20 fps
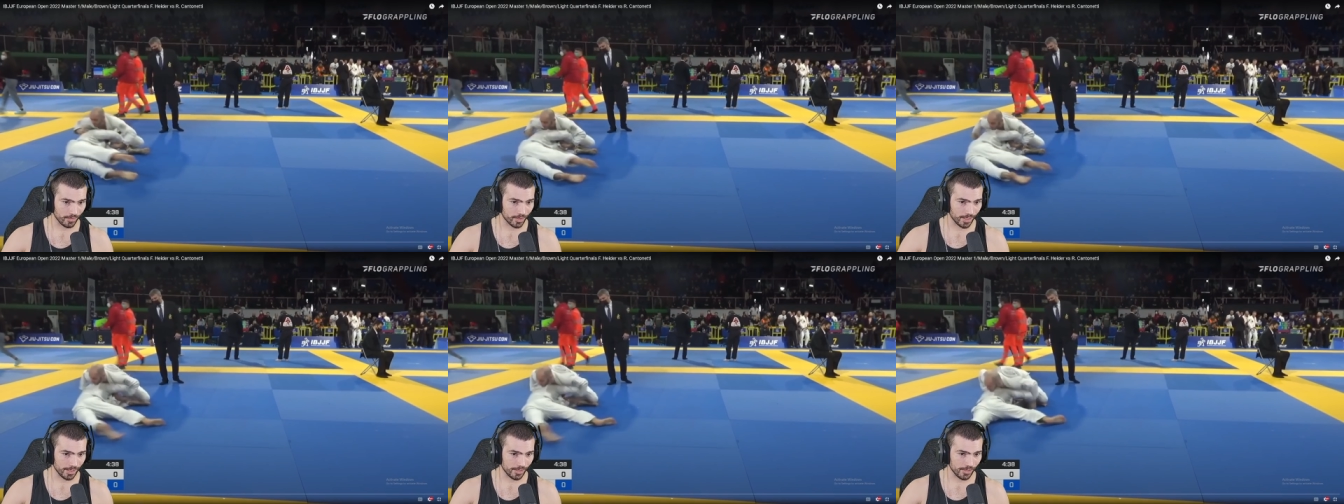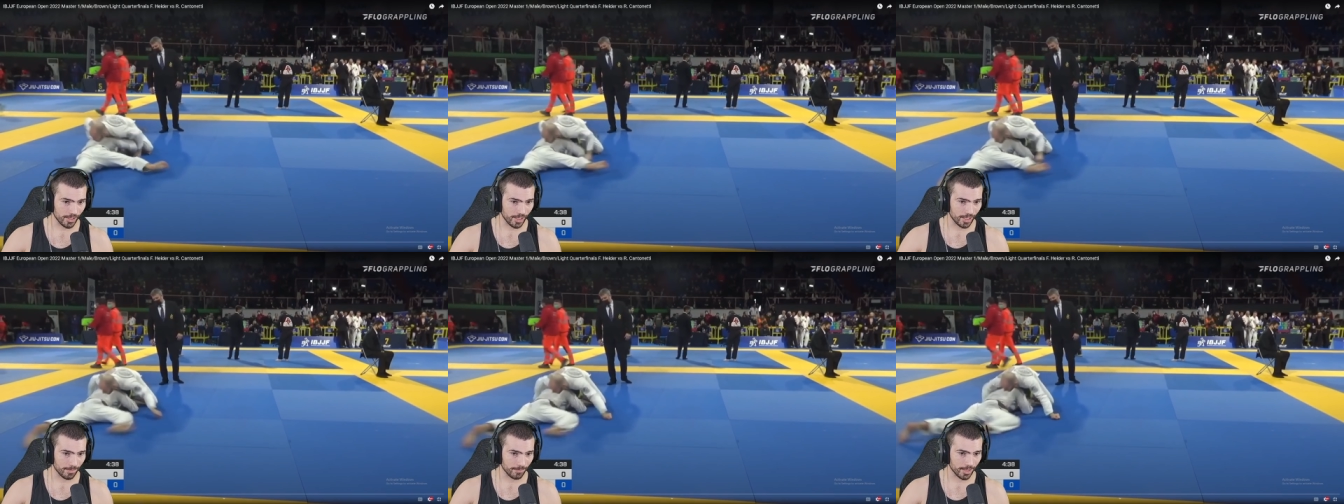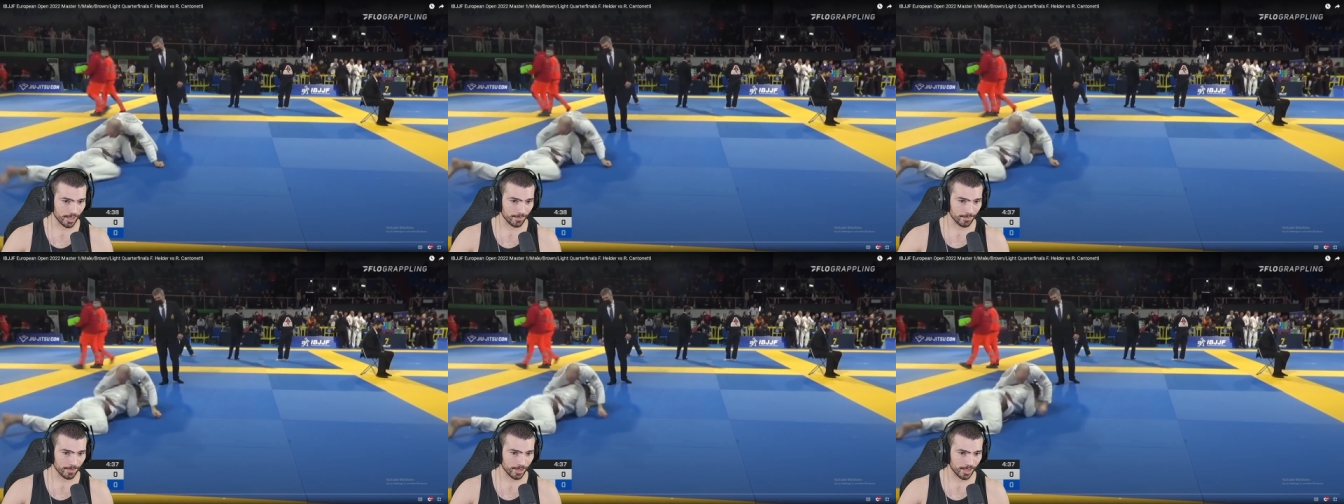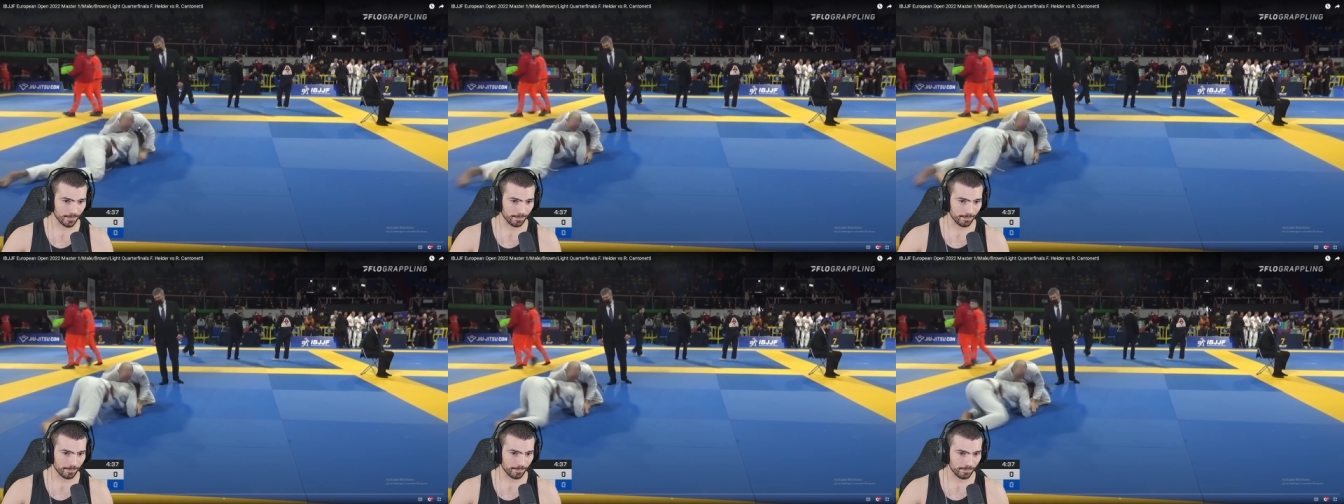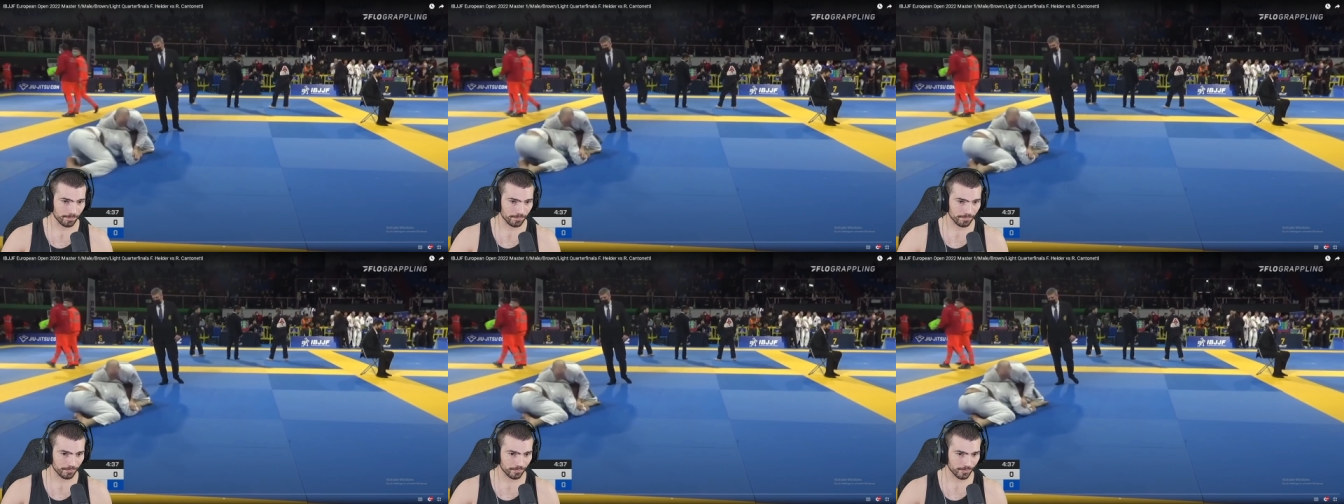Nice, get up, get up, get up.
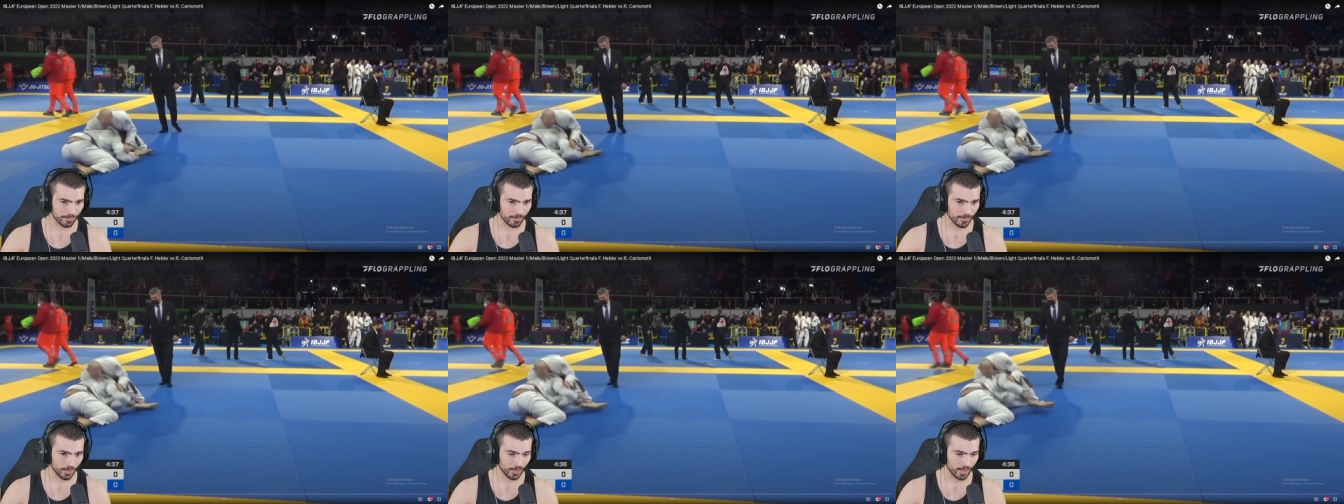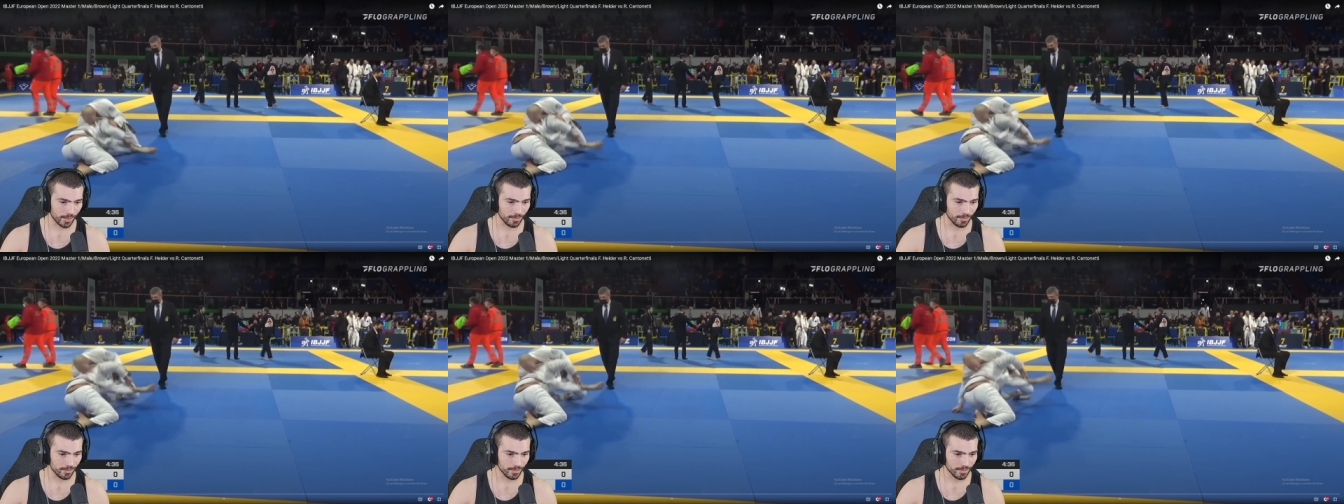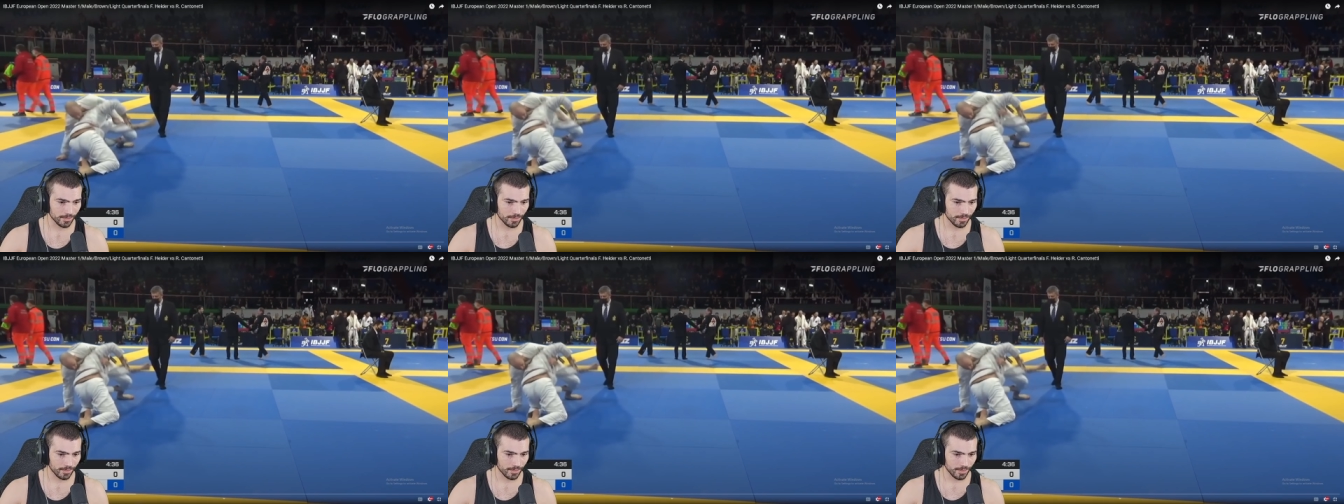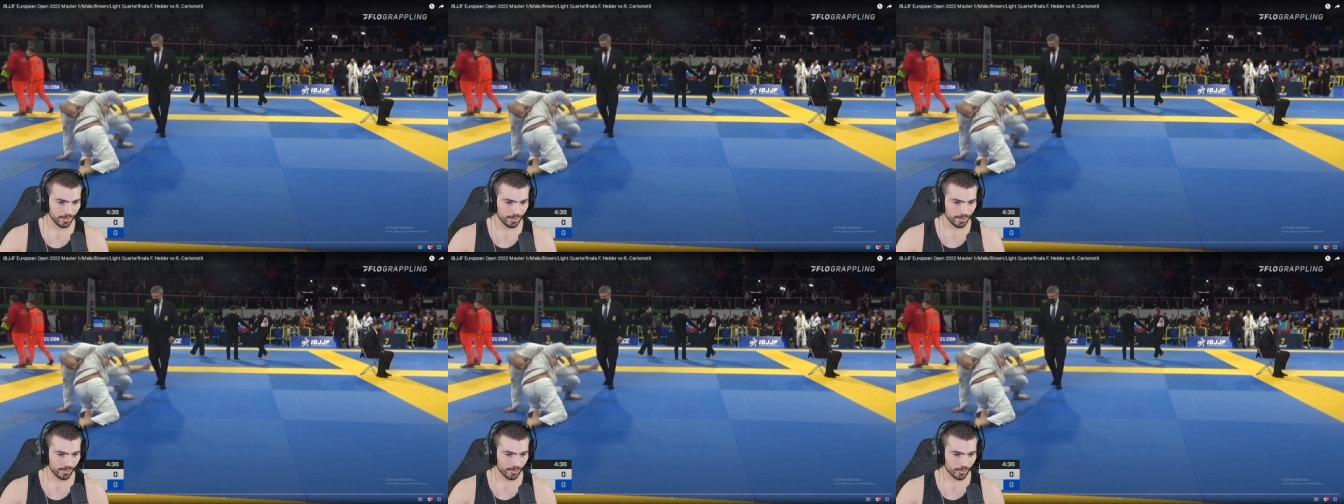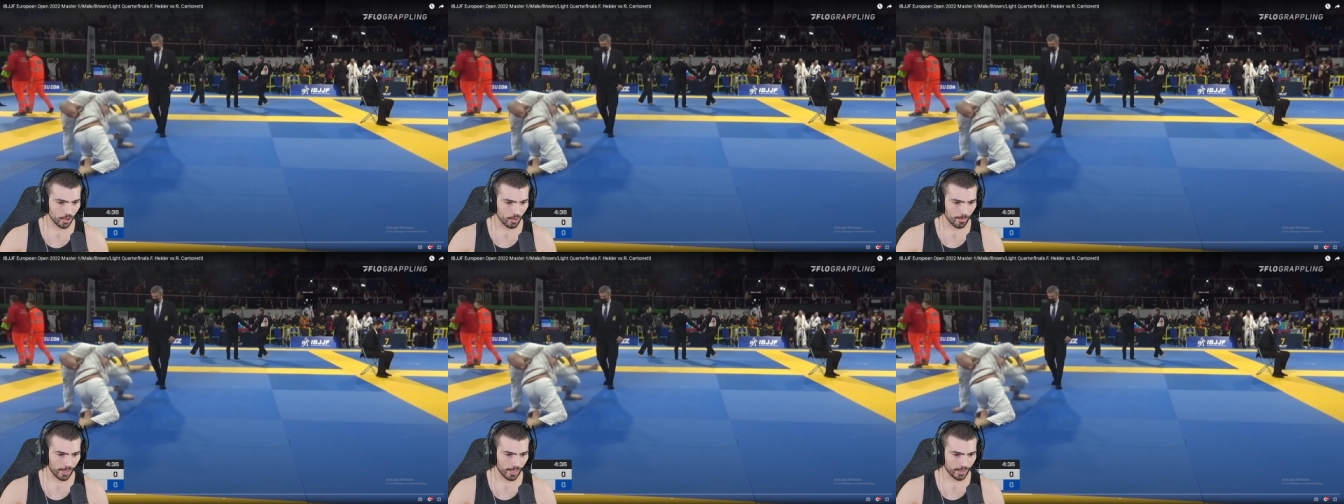Okay, let's
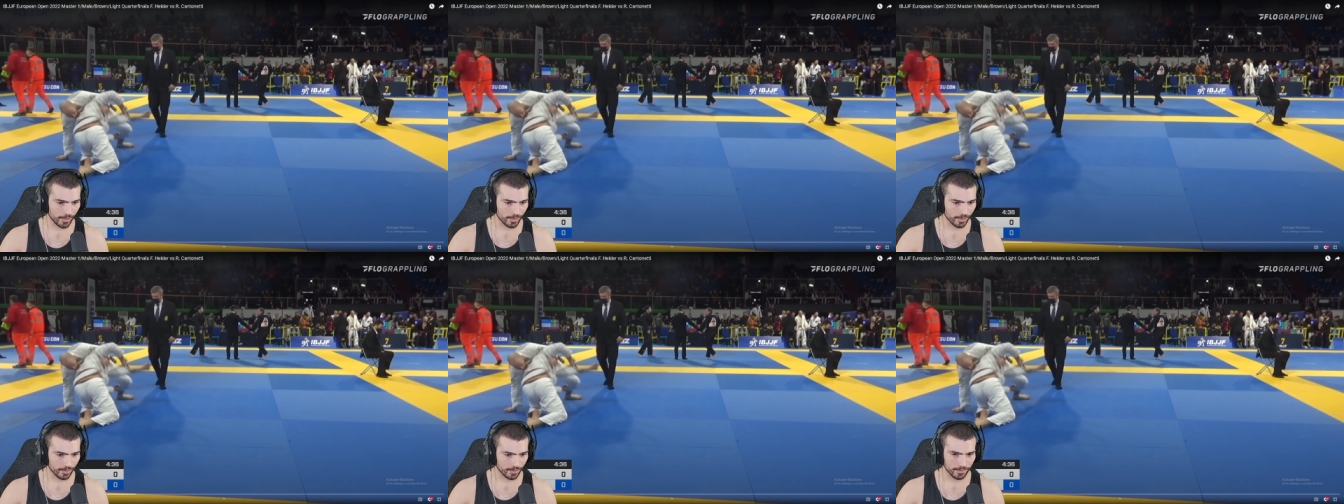go back.